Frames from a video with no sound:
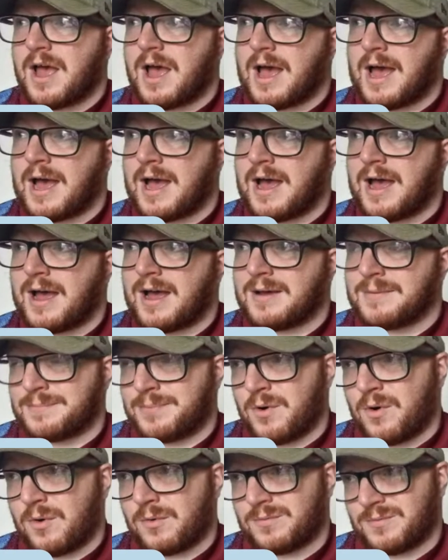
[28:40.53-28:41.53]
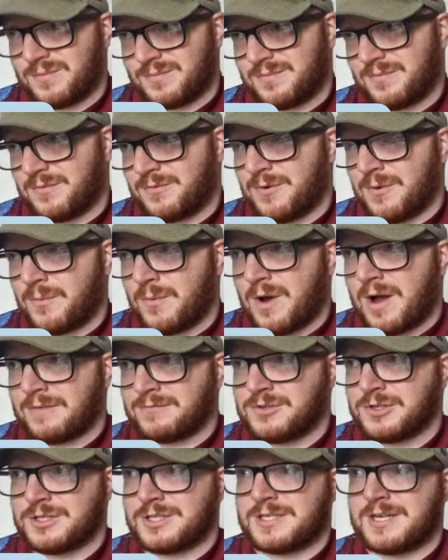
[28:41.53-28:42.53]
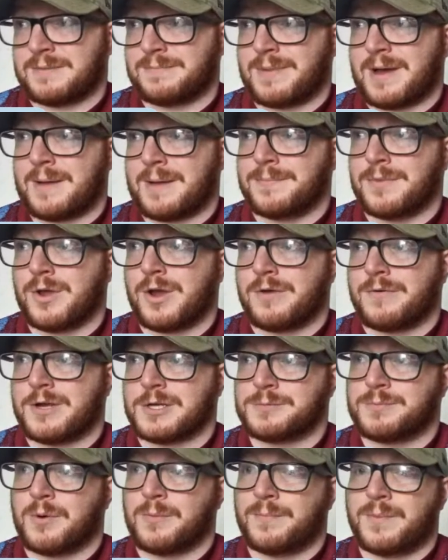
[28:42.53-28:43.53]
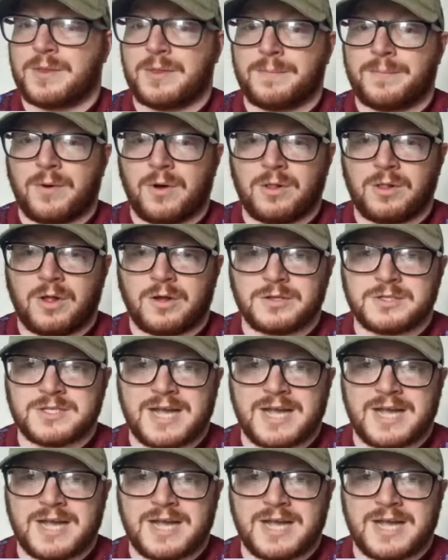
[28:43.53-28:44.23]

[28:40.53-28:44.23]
But from what I've just seen by Muric pumping the ball along